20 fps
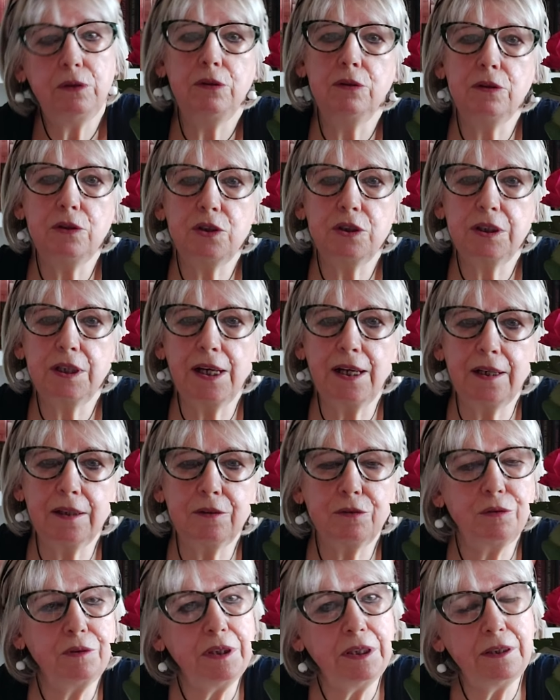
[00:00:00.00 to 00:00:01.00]
you
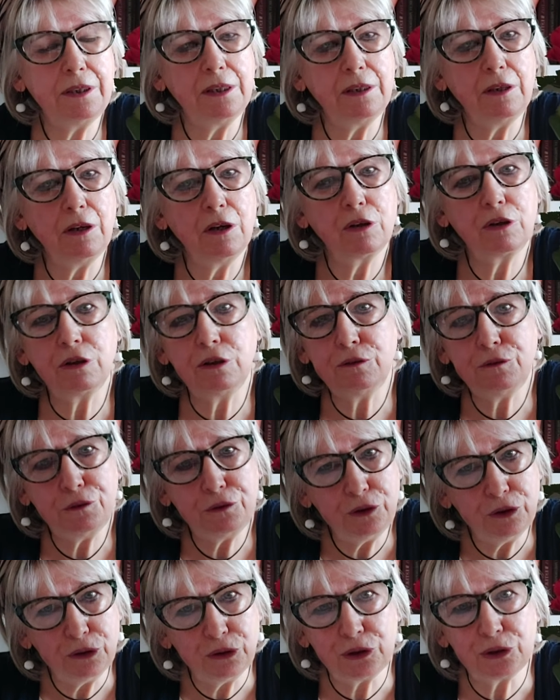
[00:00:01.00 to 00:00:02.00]
start reading
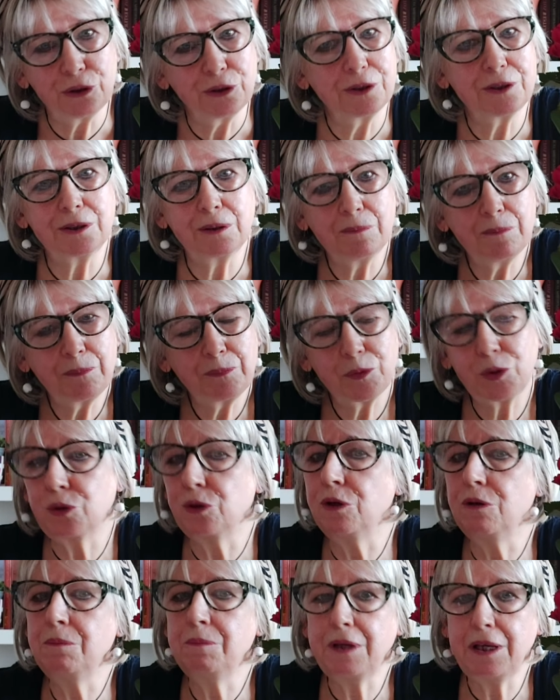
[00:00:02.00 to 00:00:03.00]
Confucius,
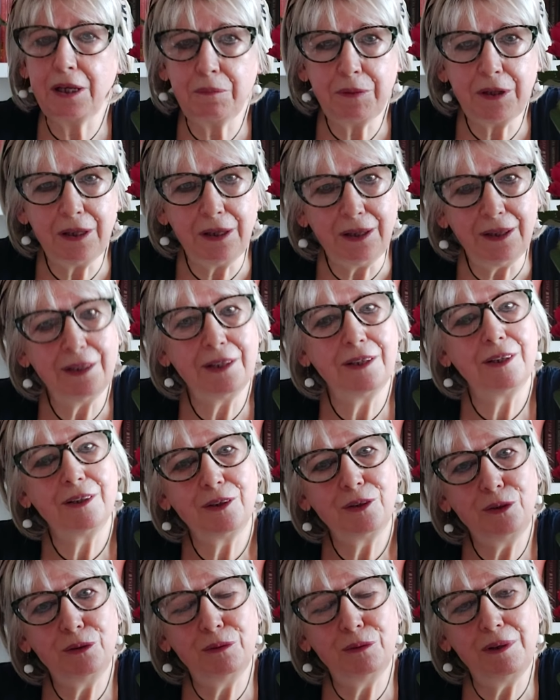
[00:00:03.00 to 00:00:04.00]
or maybe
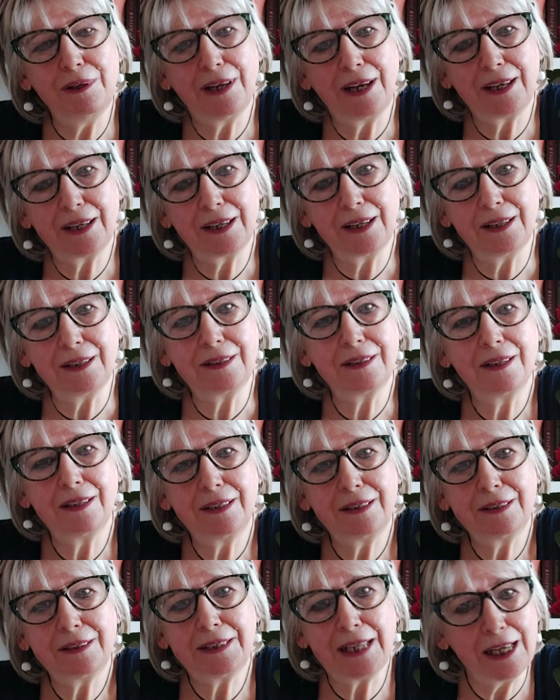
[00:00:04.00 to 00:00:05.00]
you like
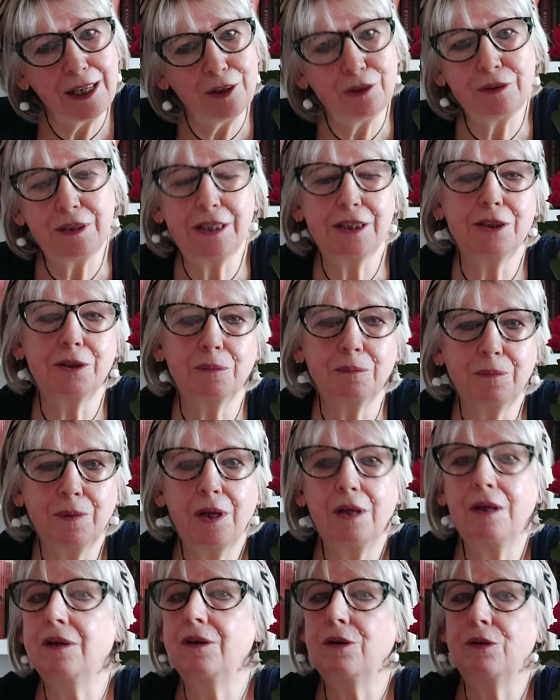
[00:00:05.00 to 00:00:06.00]
Taoism,
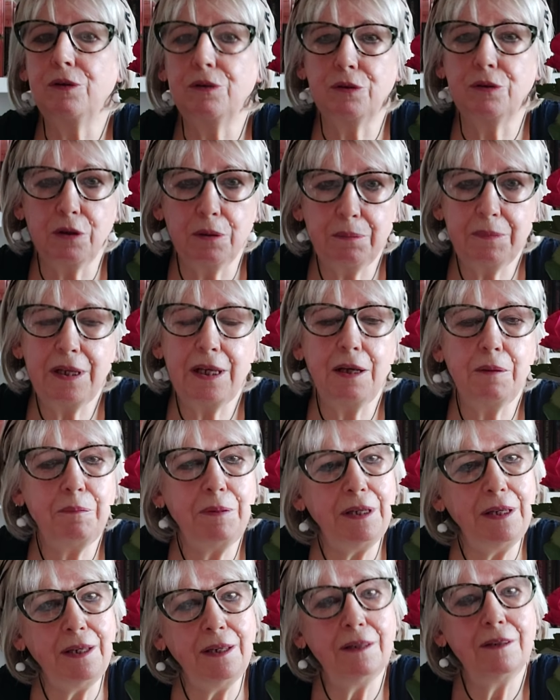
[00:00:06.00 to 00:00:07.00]
or
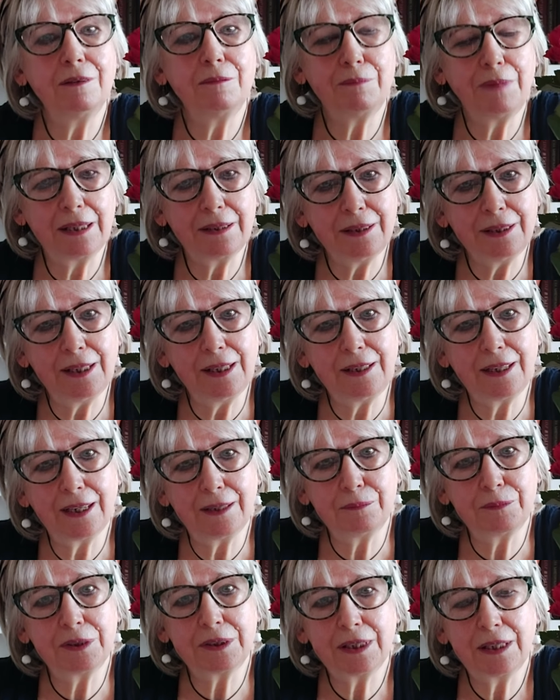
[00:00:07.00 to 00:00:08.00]
maybe Monday
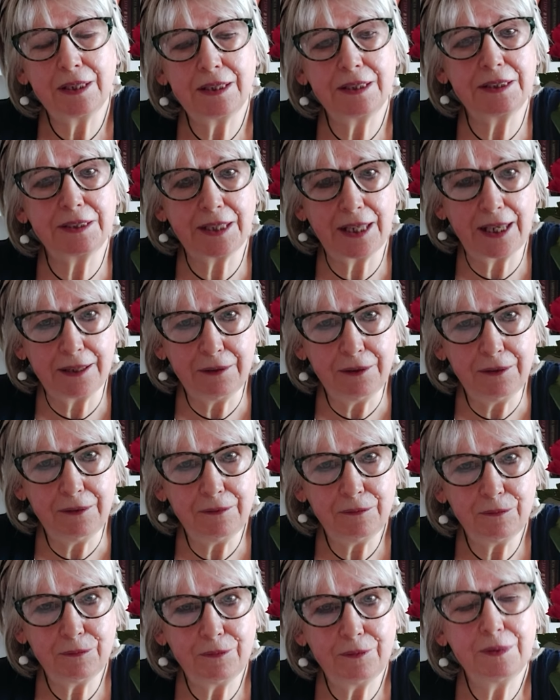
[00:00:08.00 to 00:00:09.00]
comes Zen